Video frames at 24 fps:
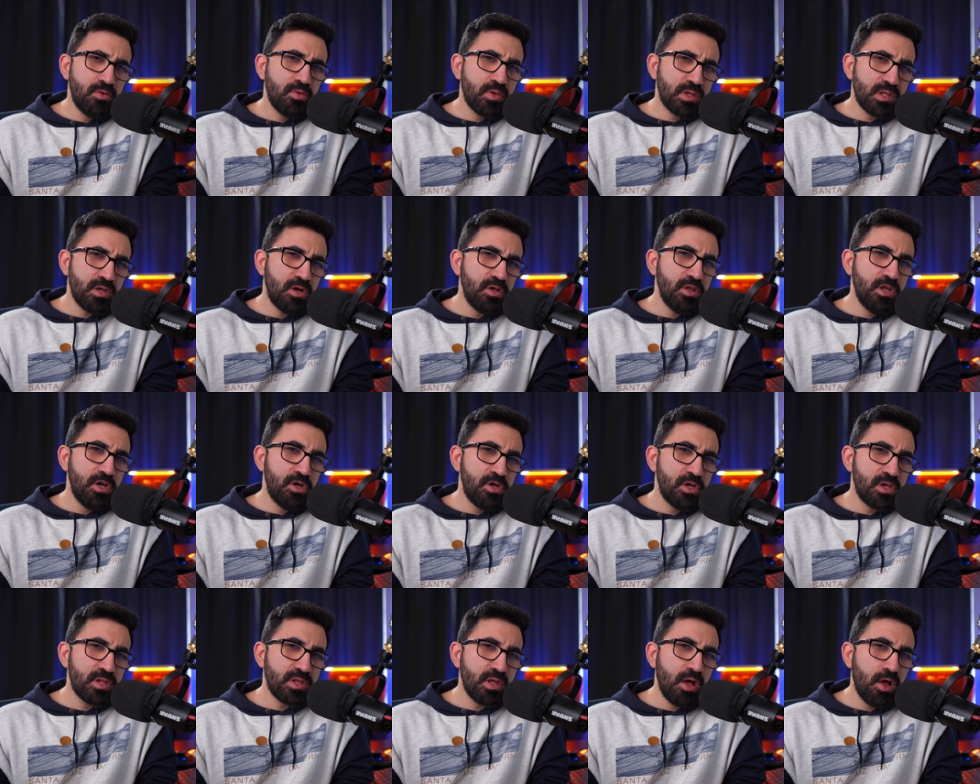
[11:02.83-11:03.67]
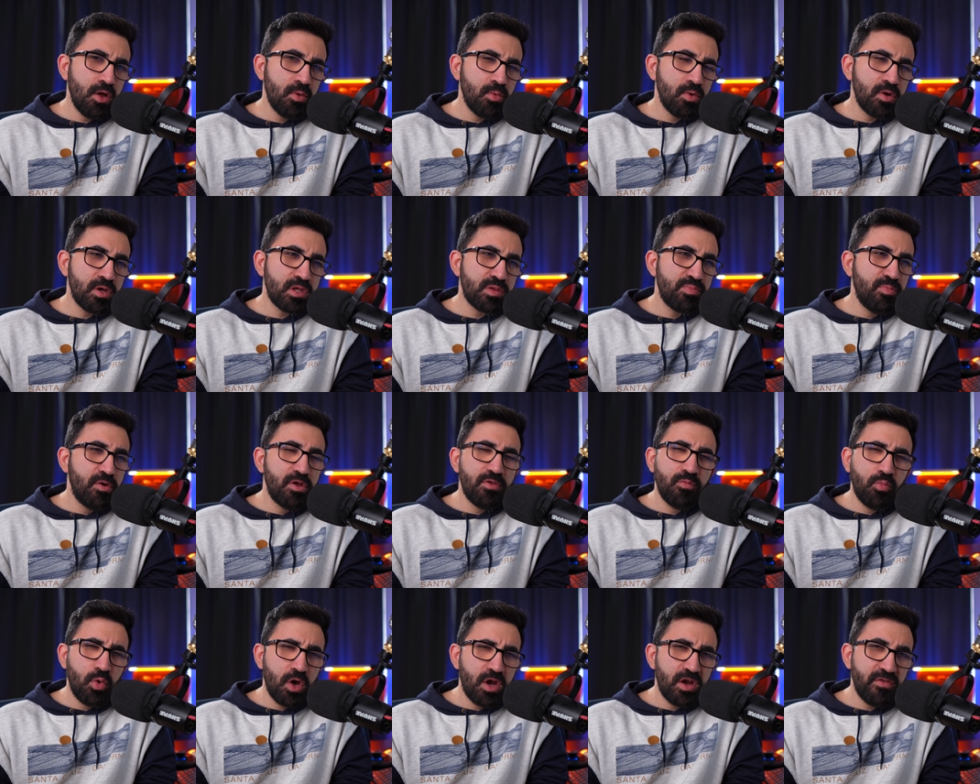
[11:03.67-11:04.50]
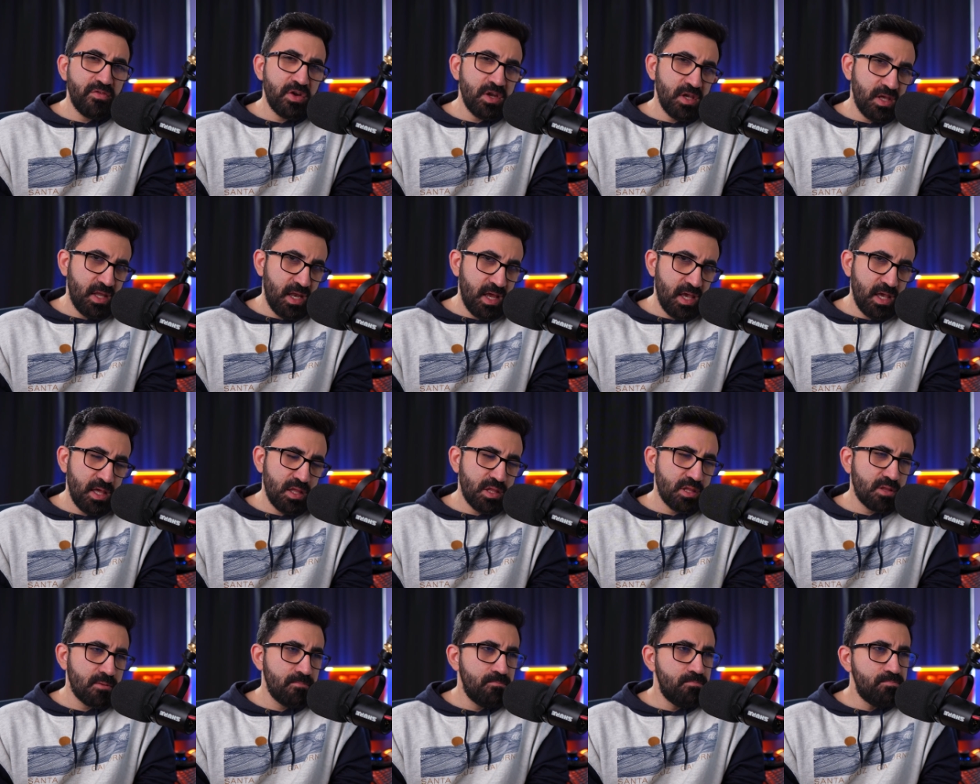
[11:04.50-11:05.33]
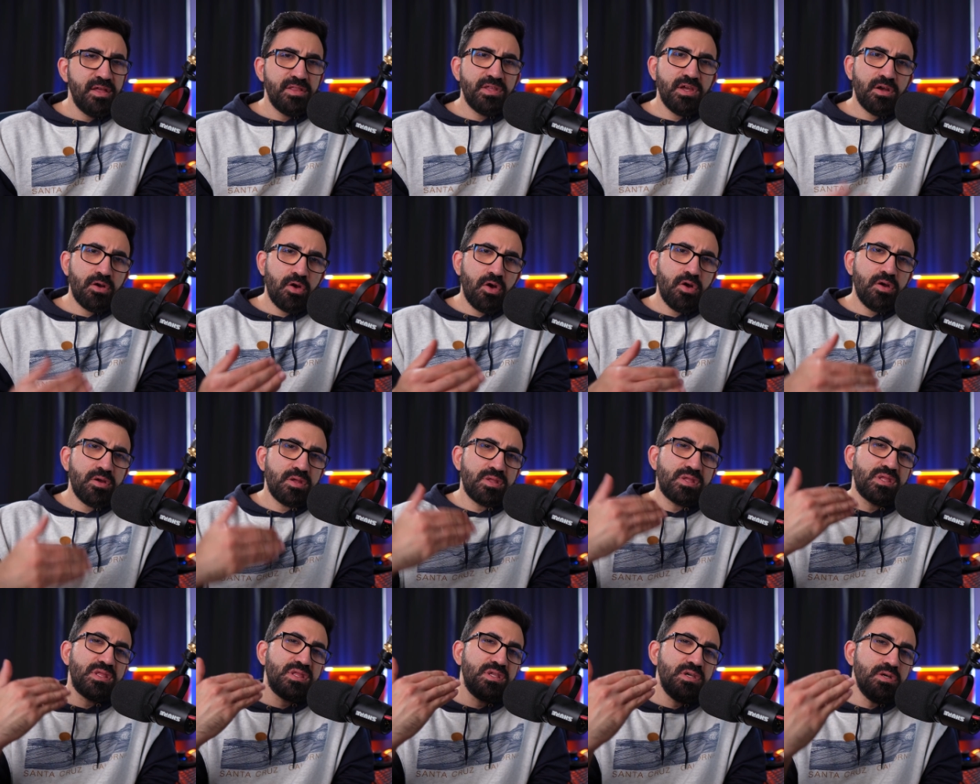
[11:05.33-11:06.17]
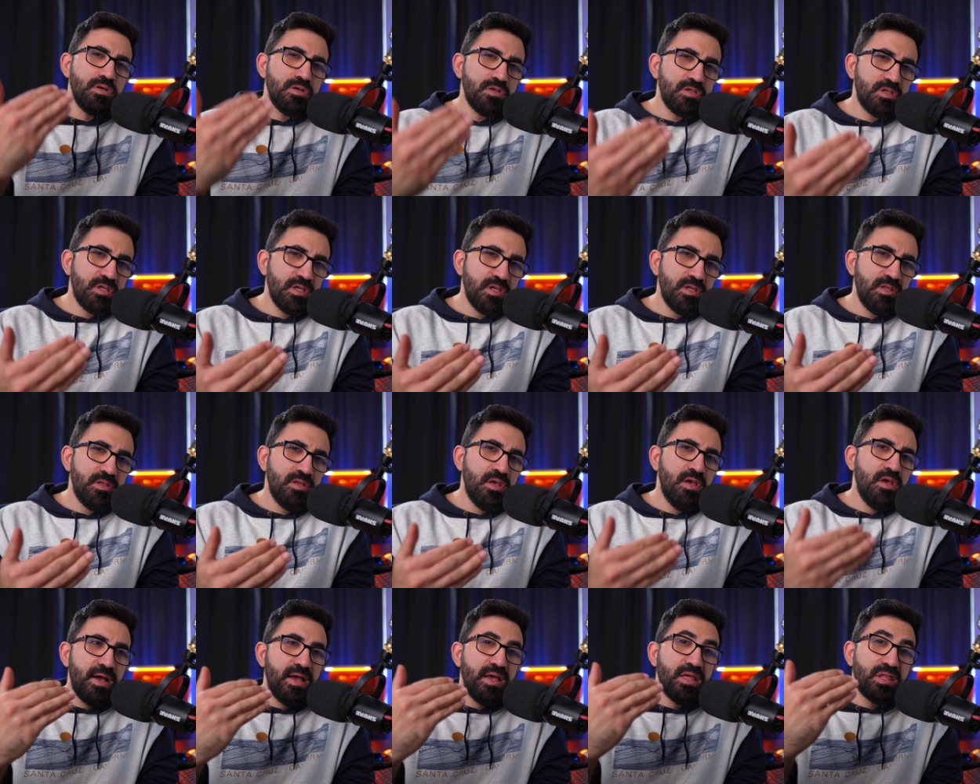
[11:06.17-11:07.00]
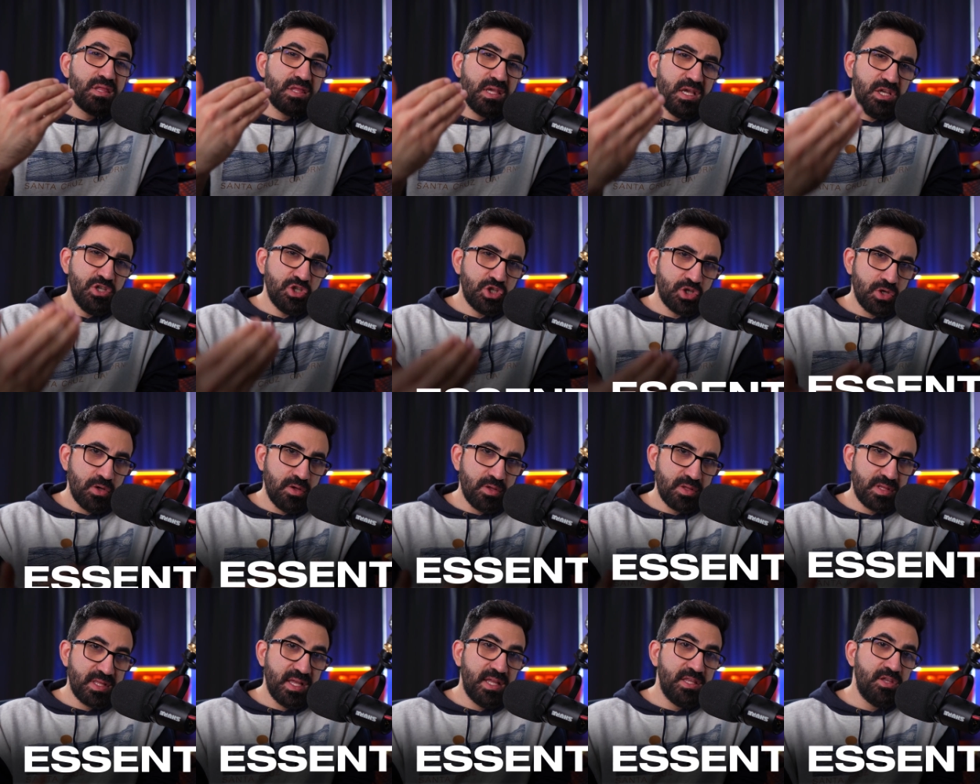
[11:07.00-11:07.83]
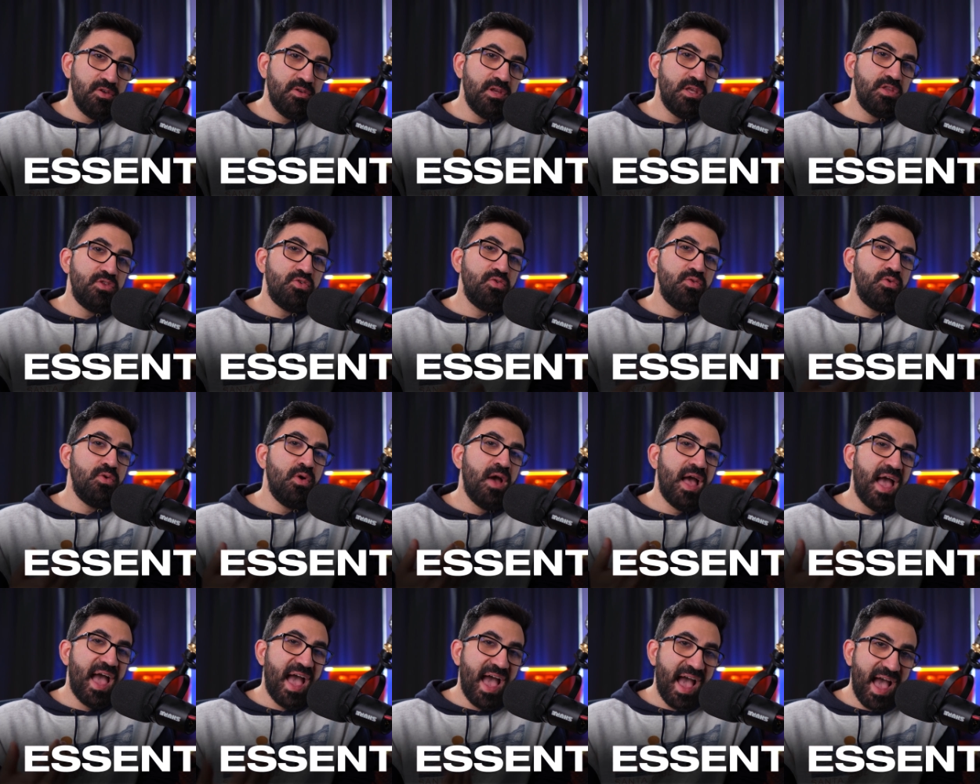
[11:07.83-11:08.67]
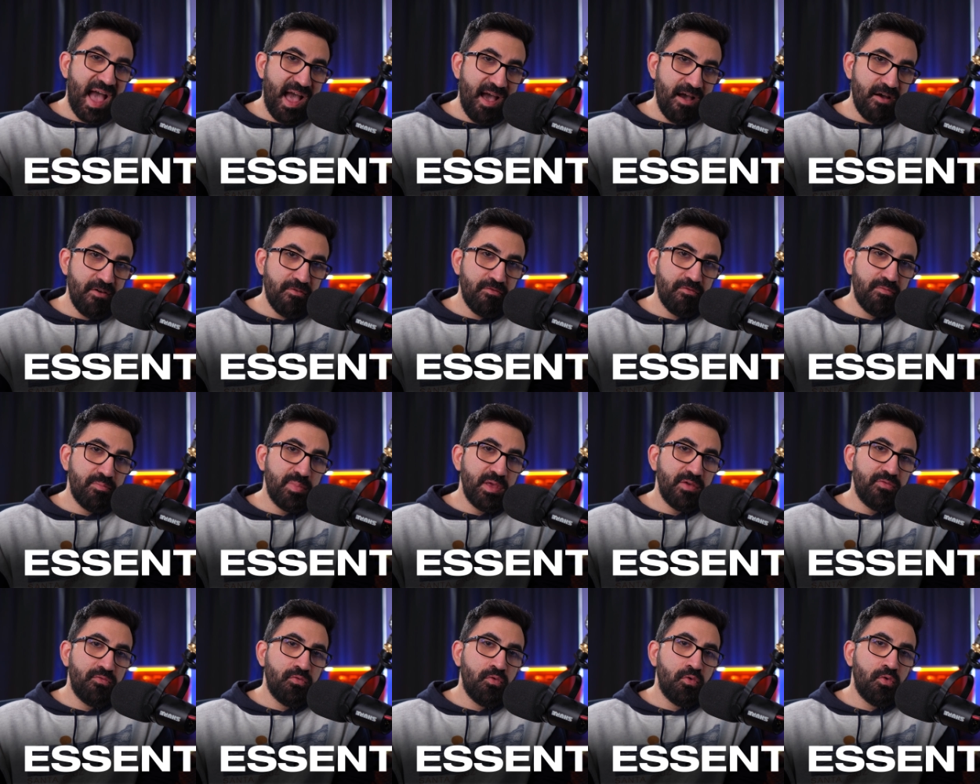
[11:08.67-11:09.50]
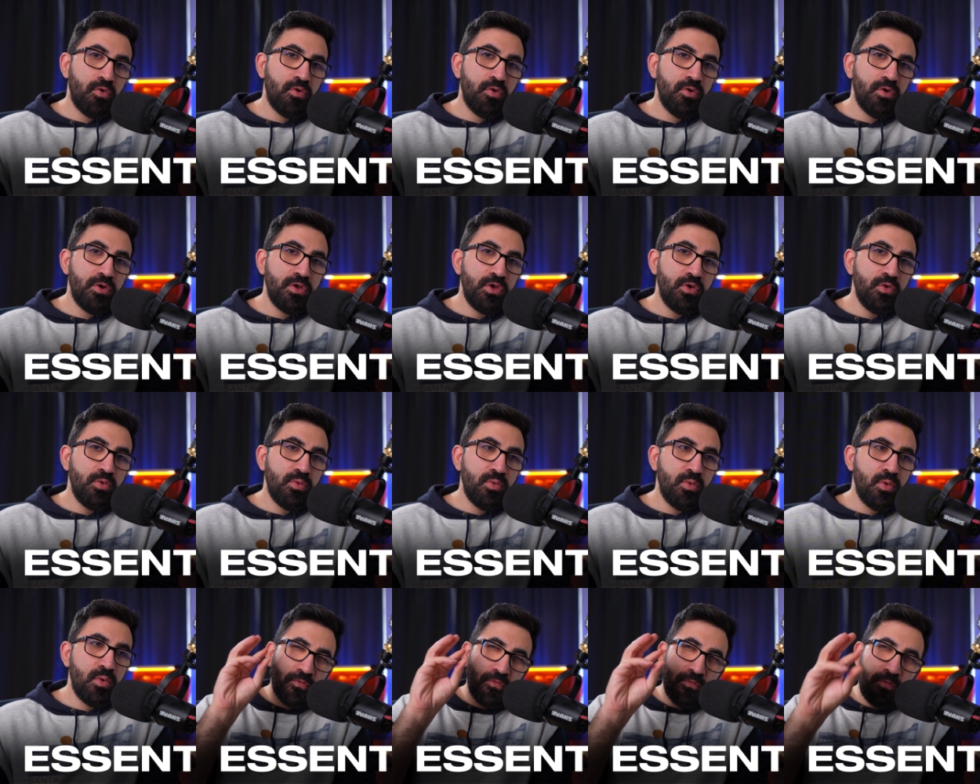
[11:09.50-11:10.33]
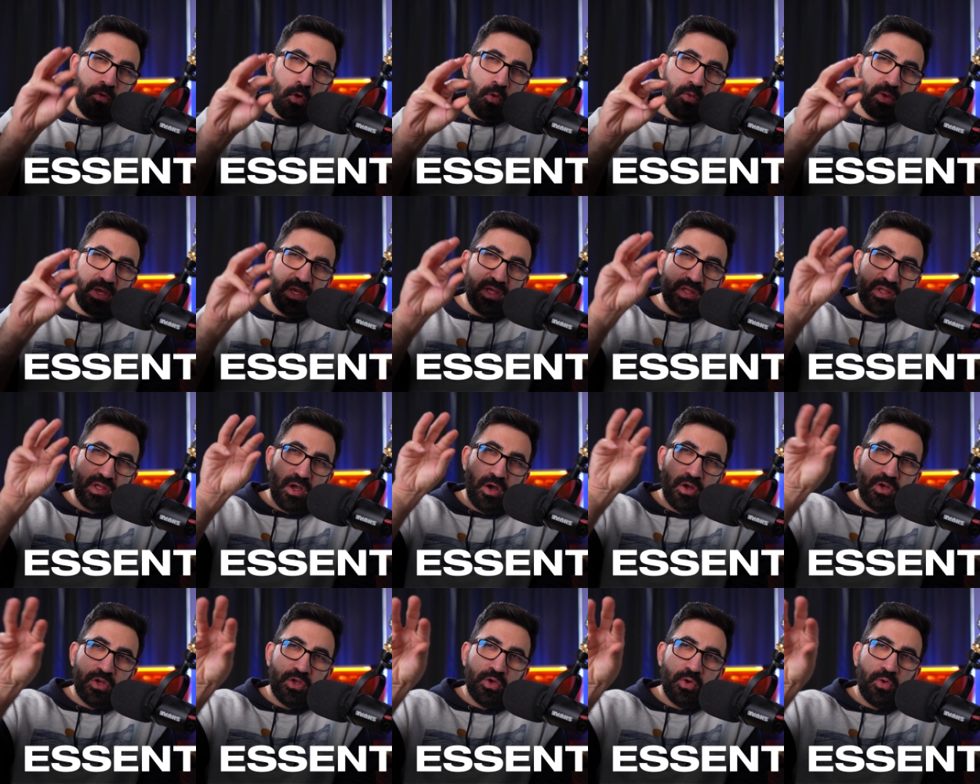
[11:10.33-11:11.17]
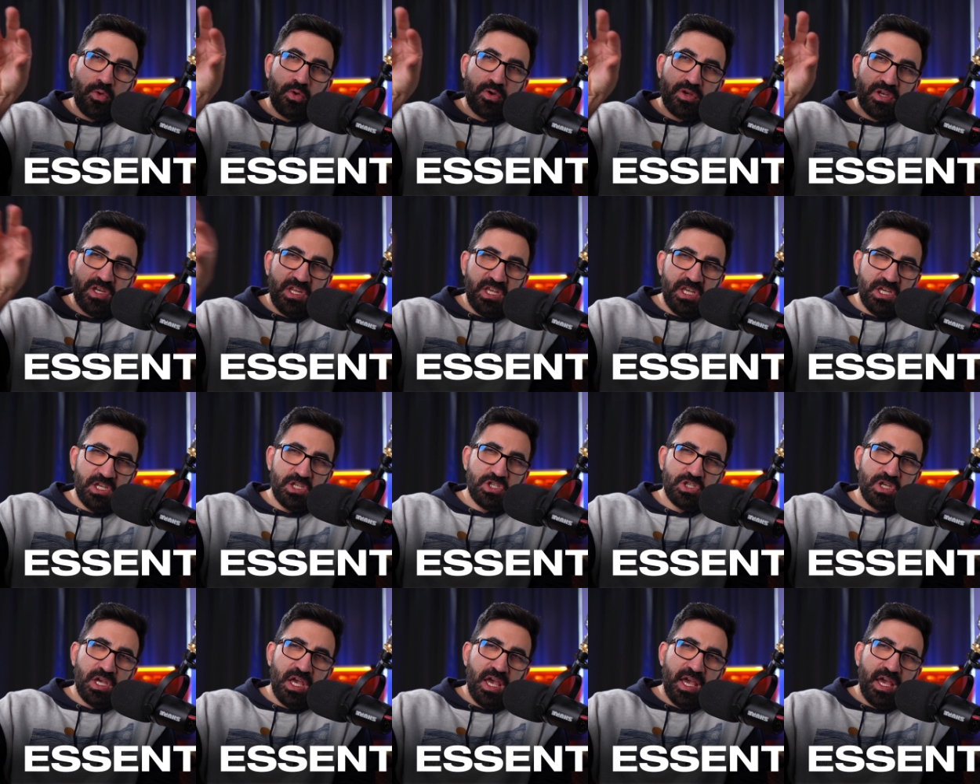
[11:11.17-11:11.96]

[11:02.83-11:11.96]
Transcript: to start learning SolidWorks, but whatever it is, there are certain essentials that you need to have before you focus on your niche.